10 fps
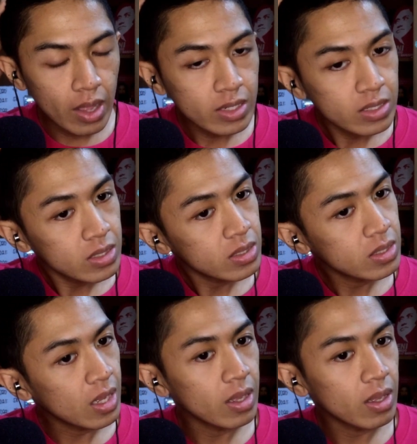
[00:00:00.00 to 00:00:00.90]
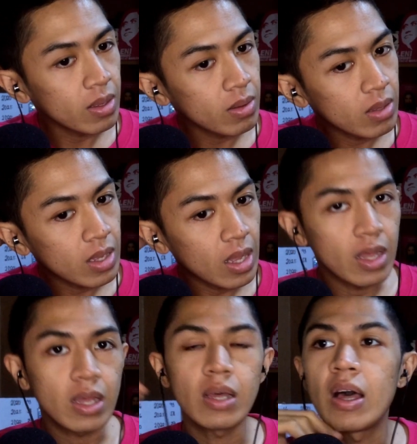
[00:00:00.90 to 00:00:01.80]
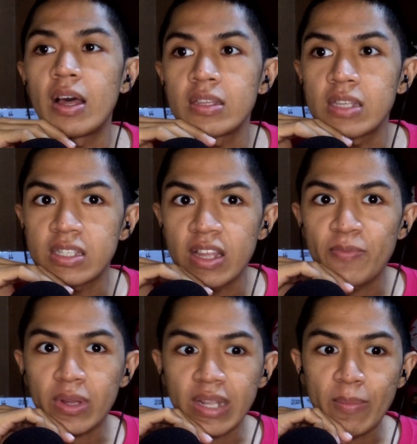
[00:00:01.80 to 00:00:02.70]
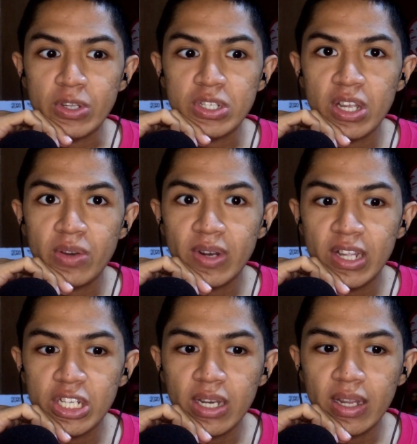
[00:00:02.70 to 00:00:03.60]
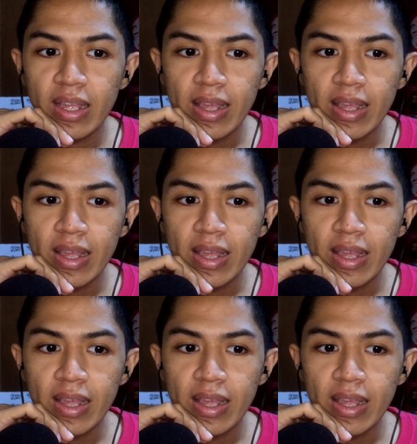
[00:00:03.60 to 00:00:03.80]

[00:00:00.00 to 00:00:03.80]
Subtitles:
This is a self-proclaimed Christian religion,